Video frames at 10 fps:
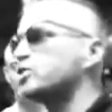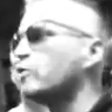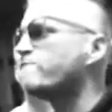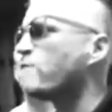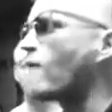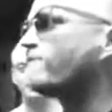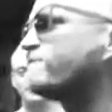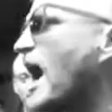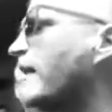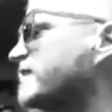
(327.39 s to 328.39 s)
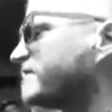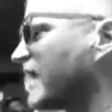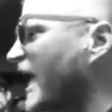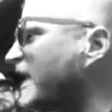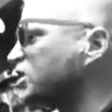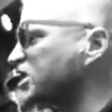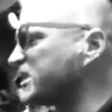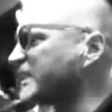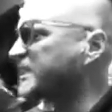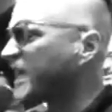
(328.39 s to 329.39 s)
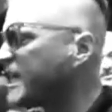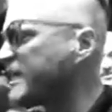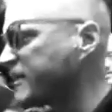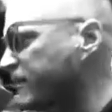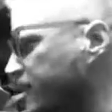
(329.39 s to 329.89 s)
two four fives at the age of 16.